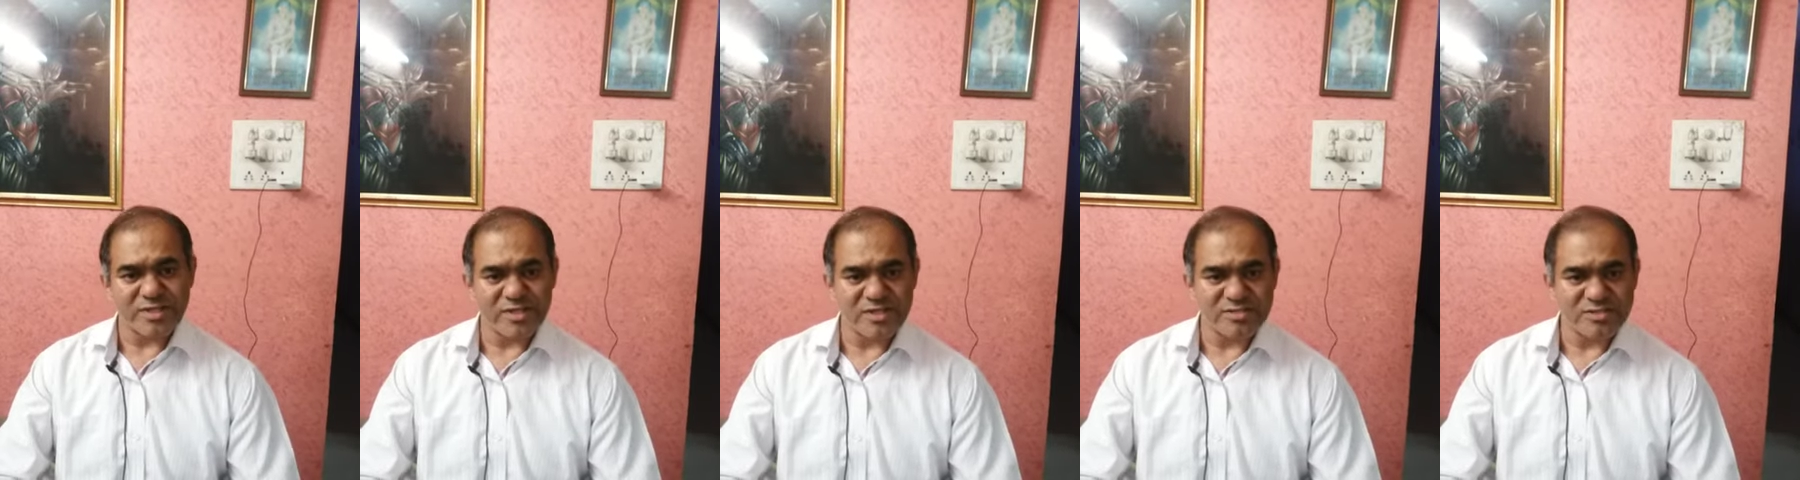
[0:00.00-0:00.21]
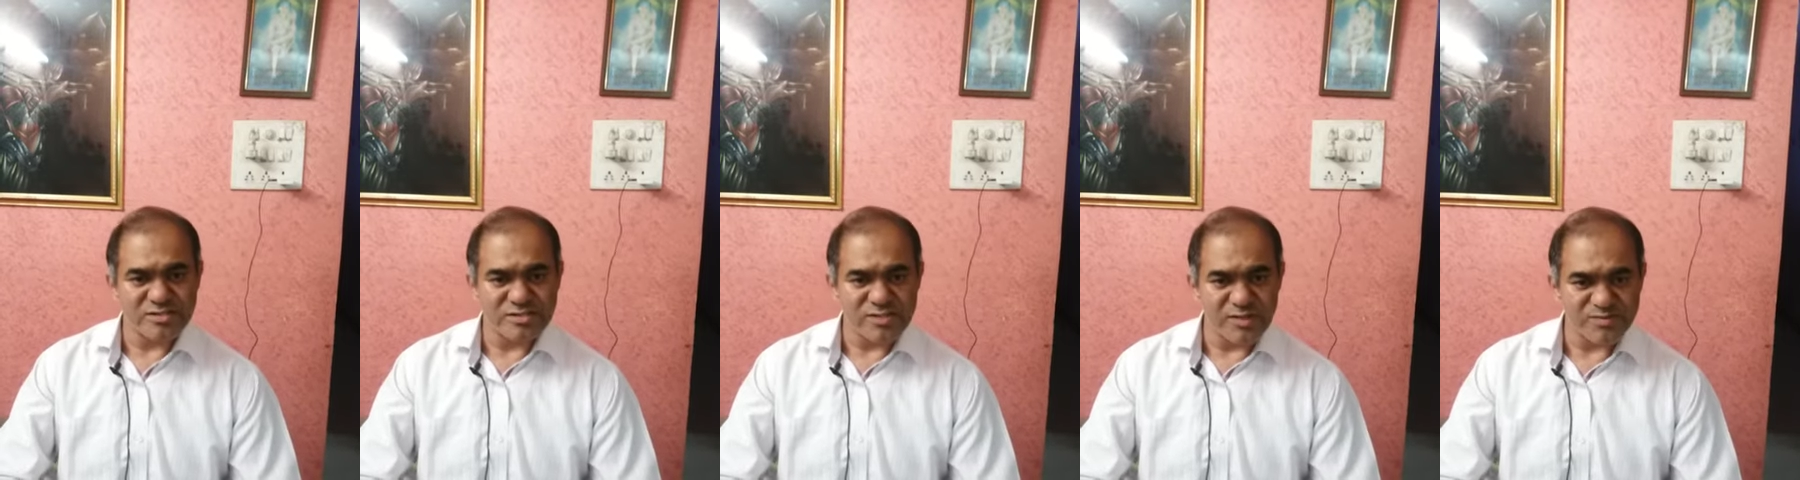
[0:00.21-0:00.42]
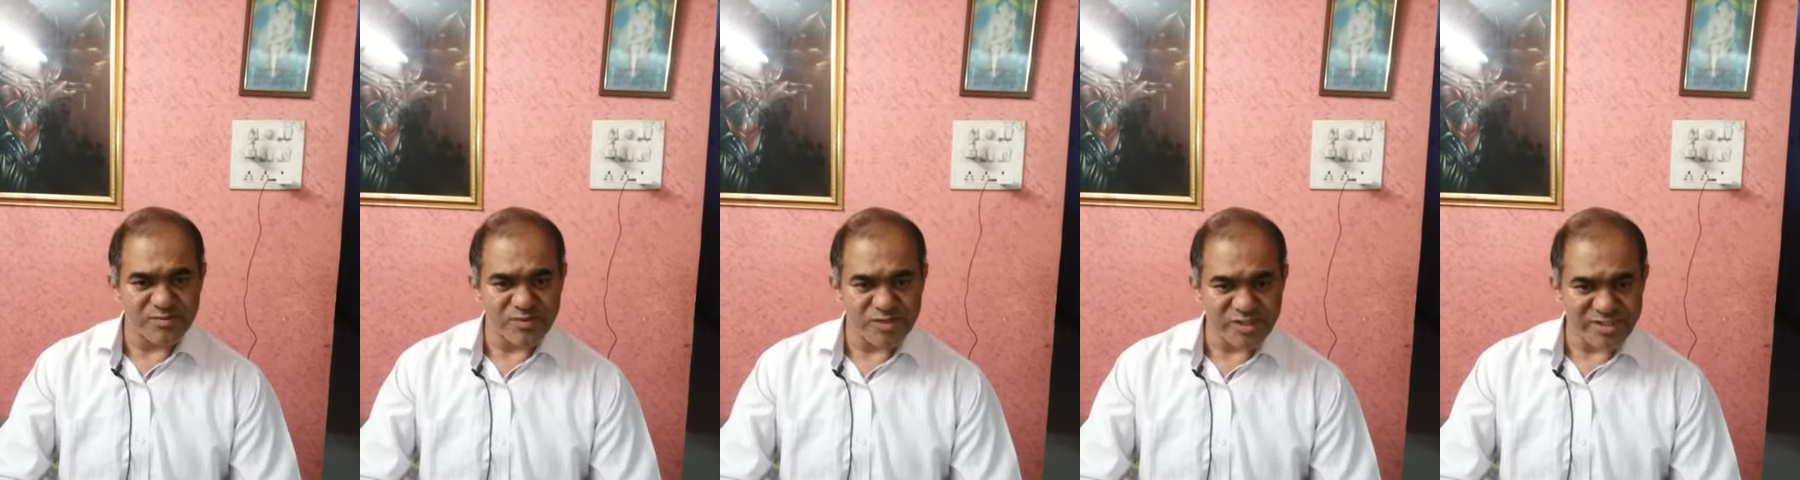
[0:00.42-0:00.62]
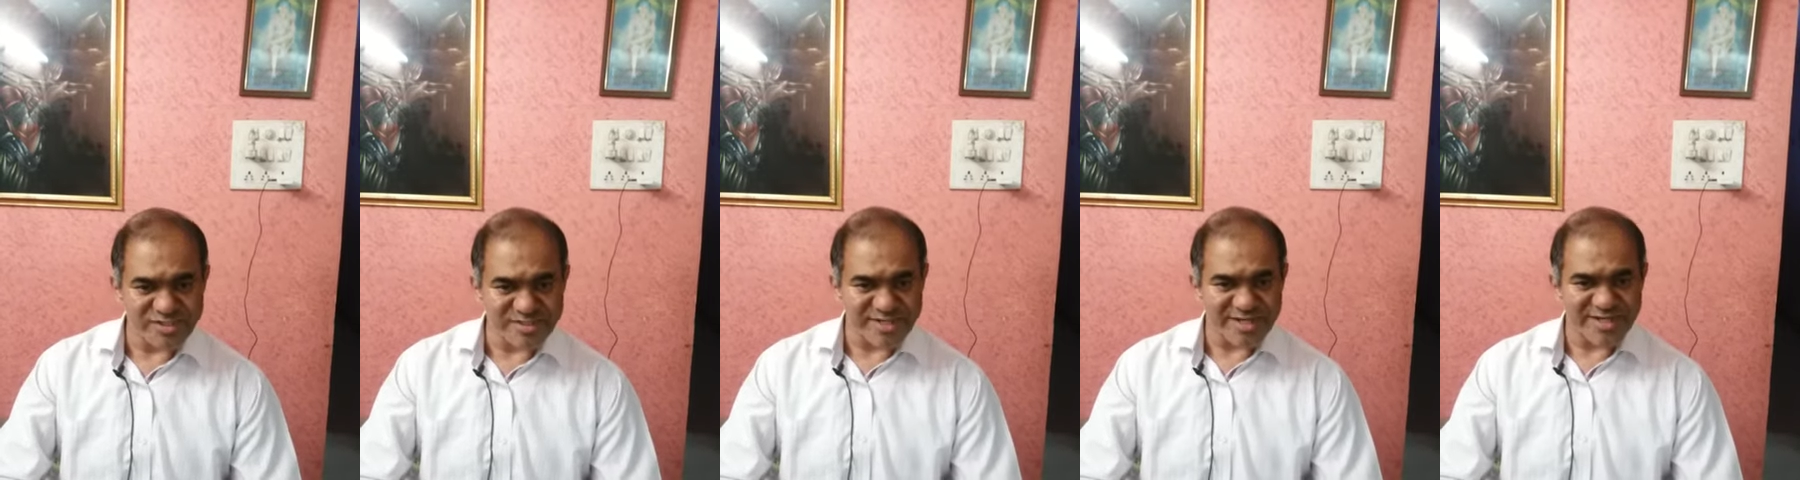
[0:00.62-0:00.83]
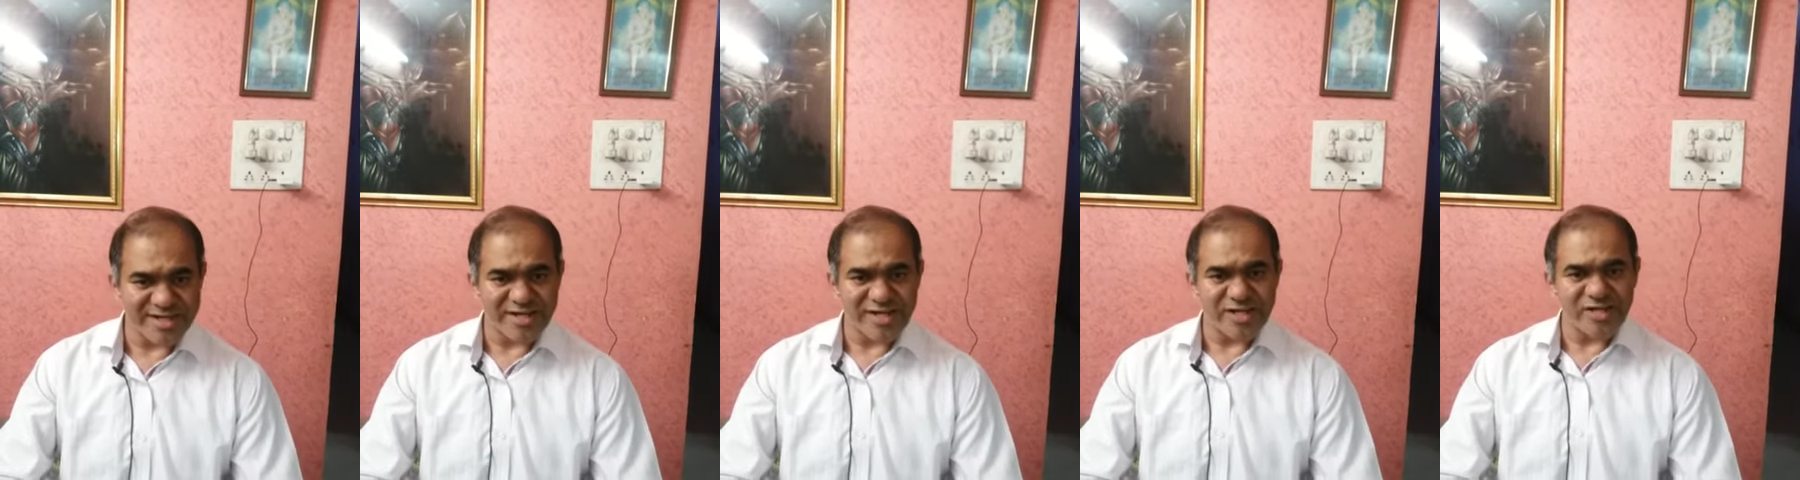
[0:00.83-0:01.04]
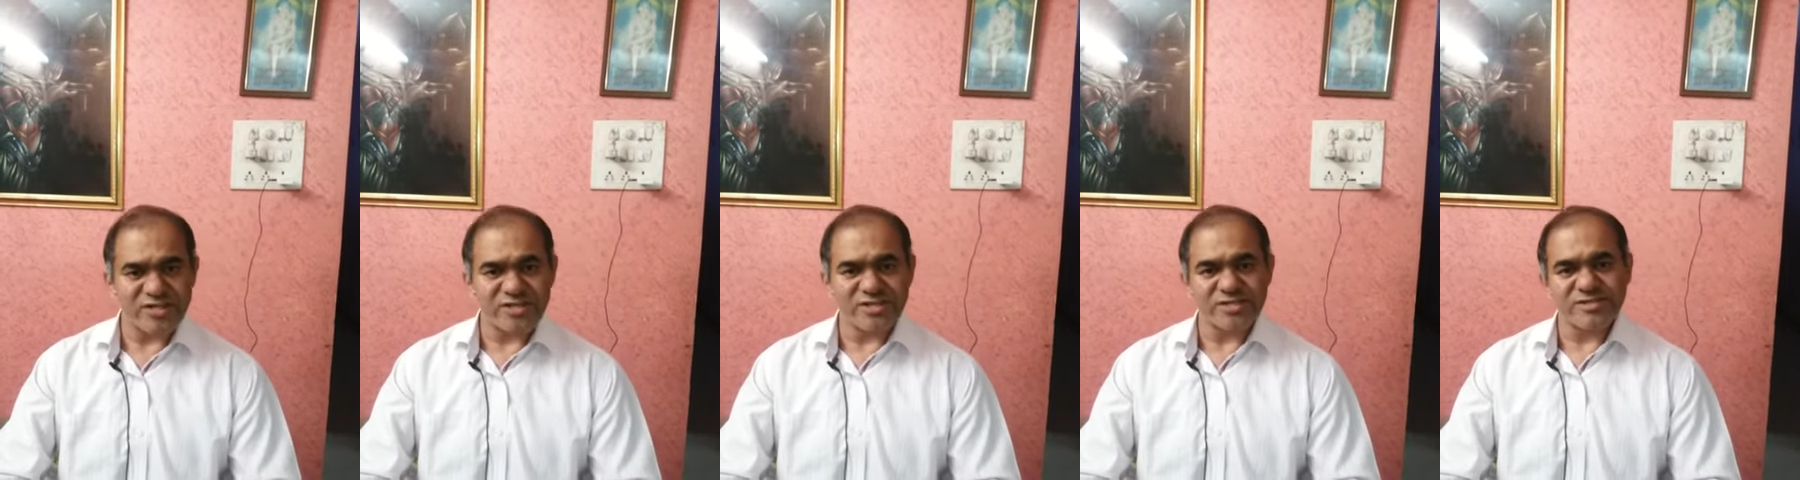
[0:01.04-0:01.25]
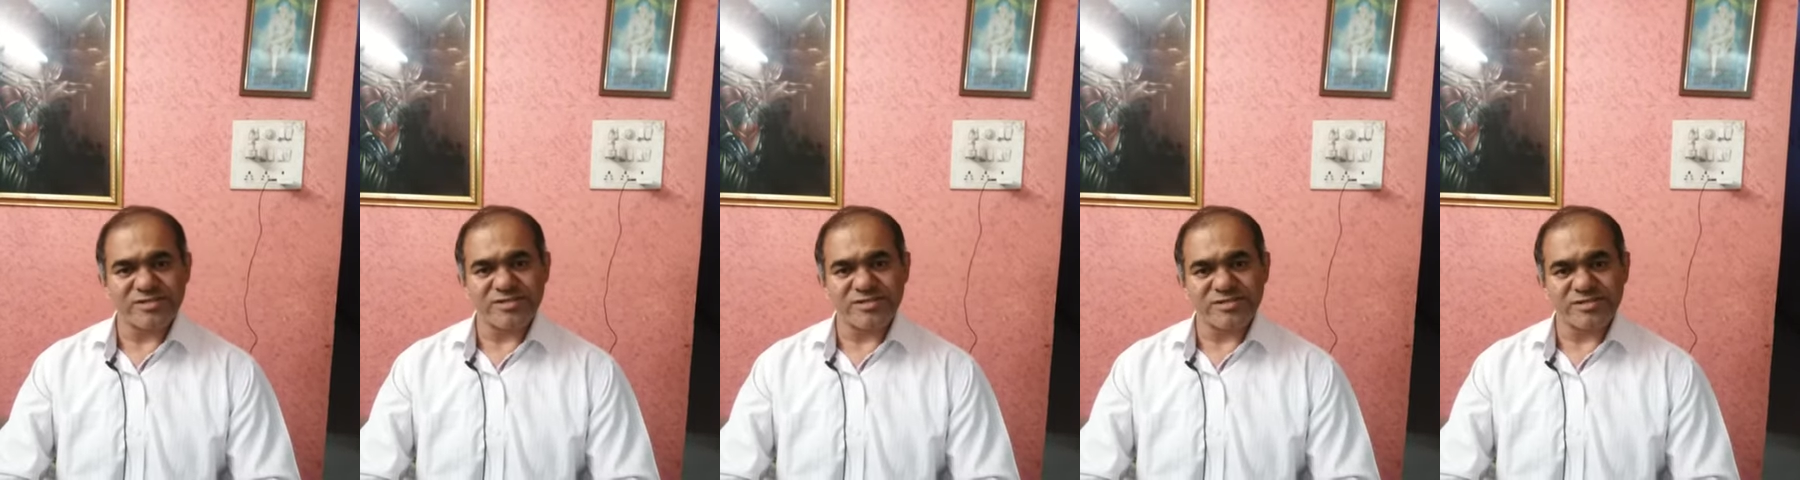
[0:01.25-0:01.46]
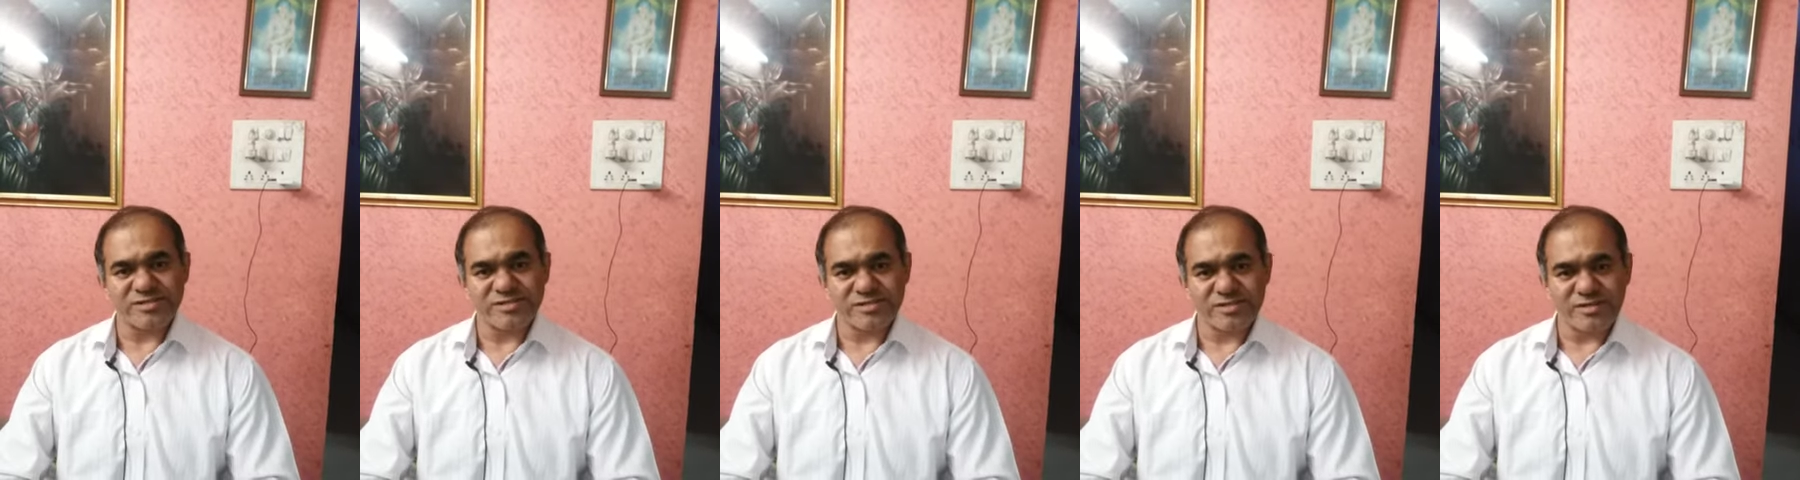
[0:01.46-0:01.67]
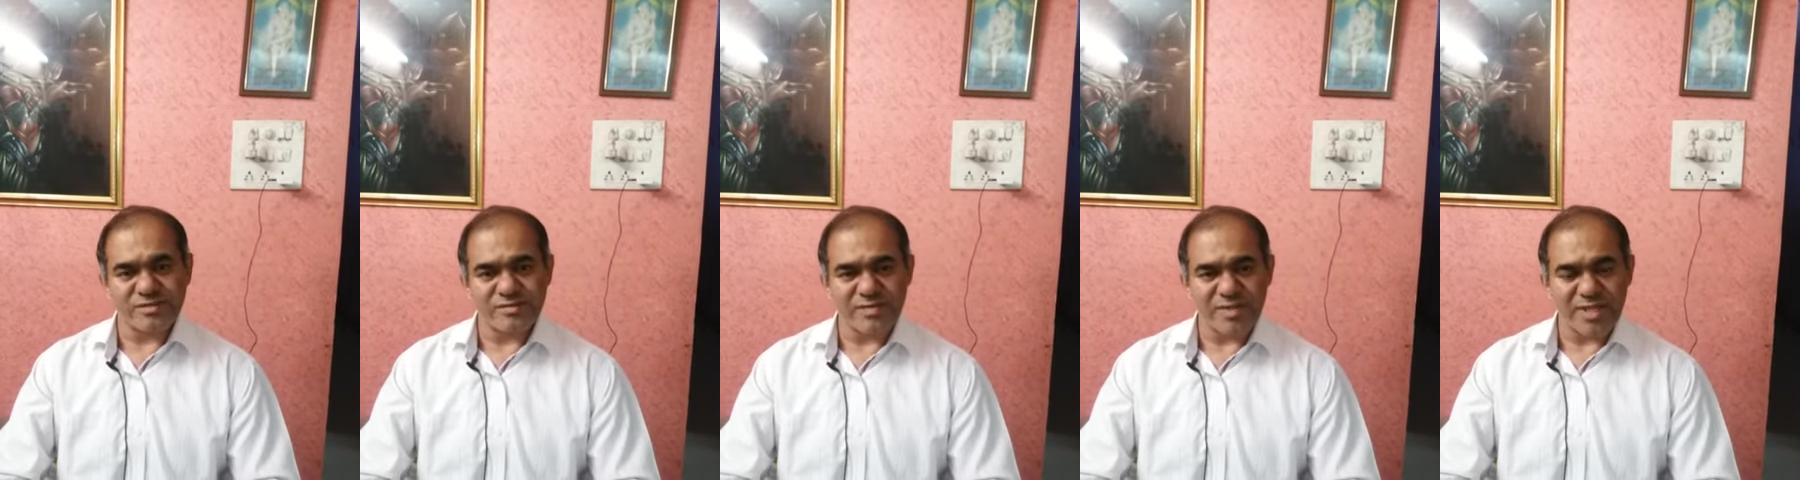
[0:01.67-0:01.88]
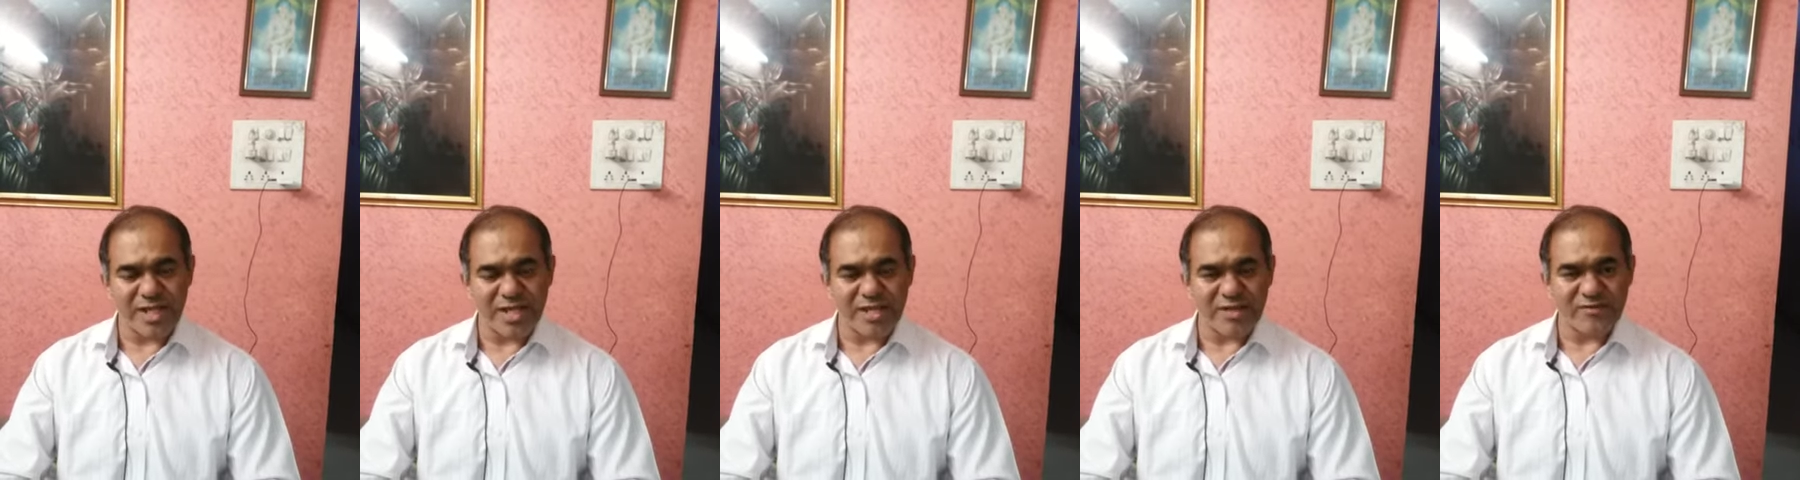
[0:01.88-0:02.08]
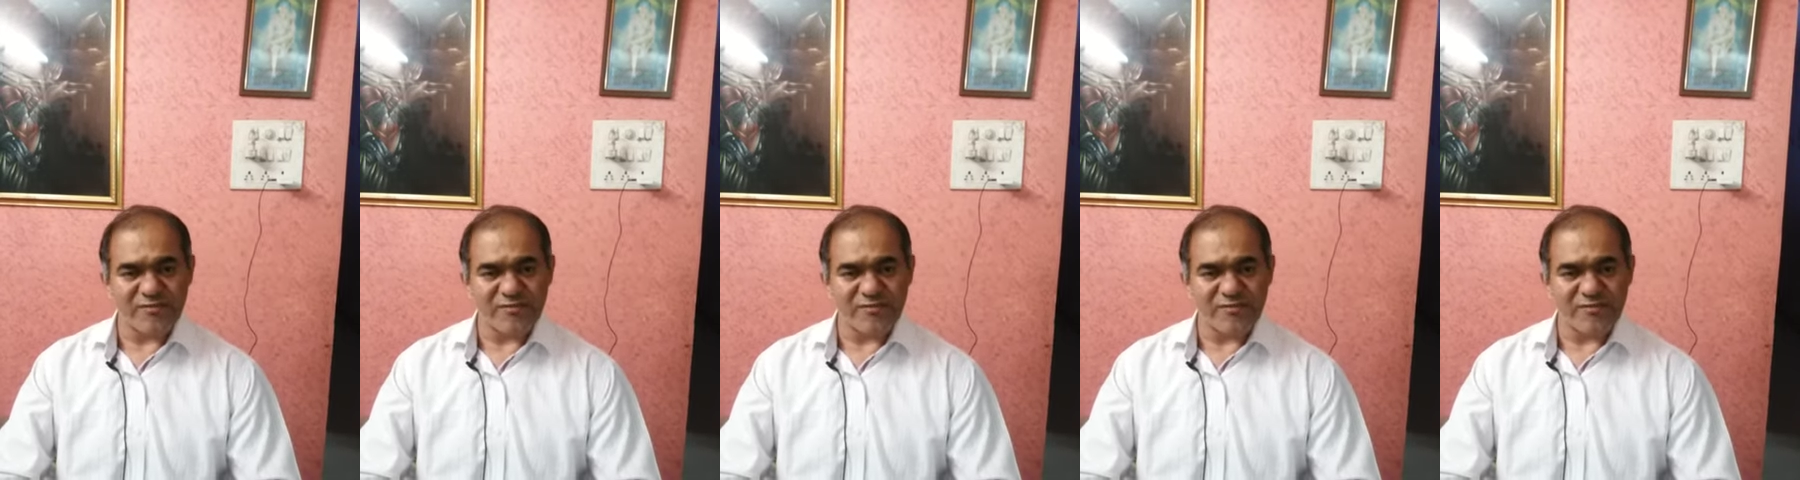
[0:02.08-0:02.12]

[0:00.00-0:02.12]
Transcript: representation system, like